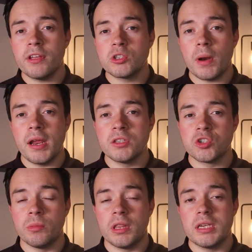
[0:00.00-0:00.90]
explaining
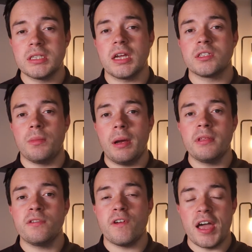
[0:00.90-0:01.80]
some of these as it might be
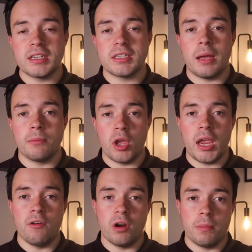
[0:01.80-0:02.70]
the first time you're
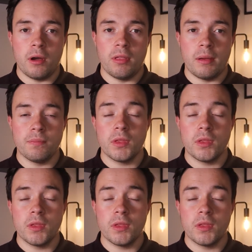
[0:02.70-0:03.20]
hearing about them.